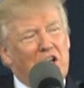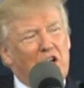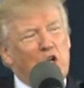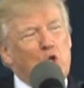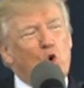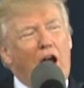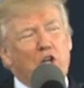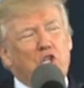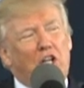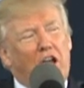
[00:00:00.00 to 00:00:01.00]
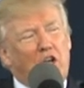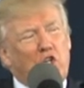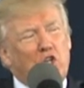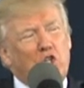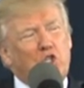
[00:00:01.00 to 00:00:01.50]

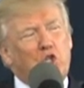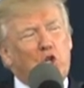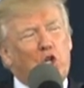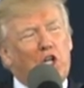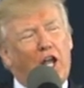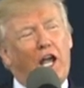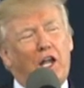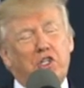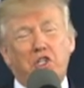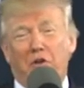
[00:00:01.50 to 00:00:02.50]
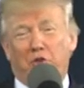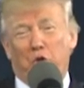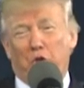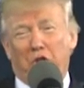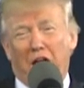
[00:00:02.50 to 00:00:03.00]
Congratulations to the class of
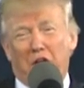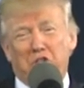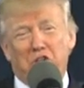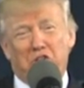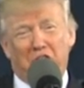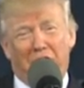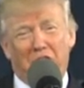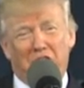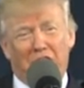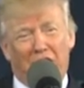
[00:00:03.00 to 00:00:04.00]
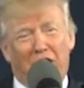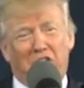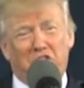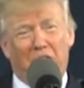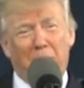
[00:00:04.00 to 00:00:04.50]
2017.
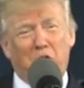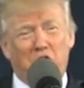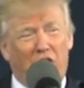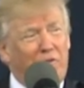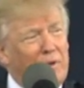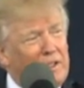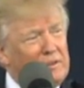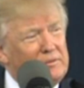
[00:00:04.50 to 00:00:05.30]
That's some achievement.